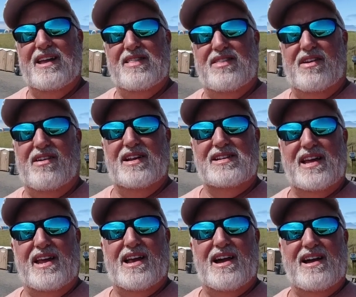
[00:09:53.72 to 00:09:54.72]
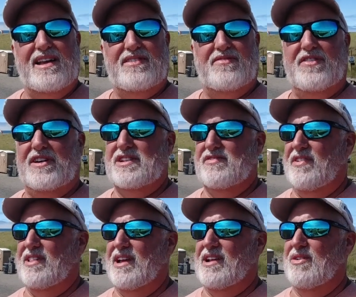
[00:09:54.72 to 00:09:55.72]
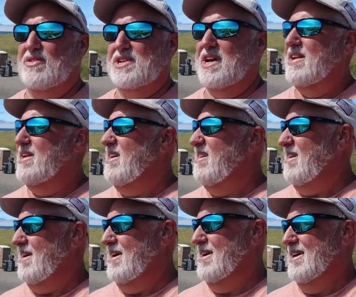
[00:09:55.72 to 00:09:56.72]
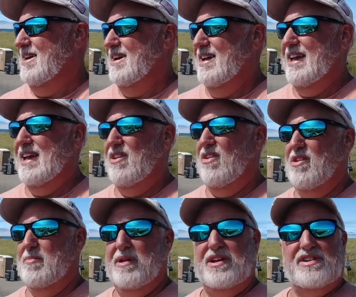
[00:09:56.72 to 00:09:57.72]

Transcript: there is a Kite Festival that goes on here in Long Beach.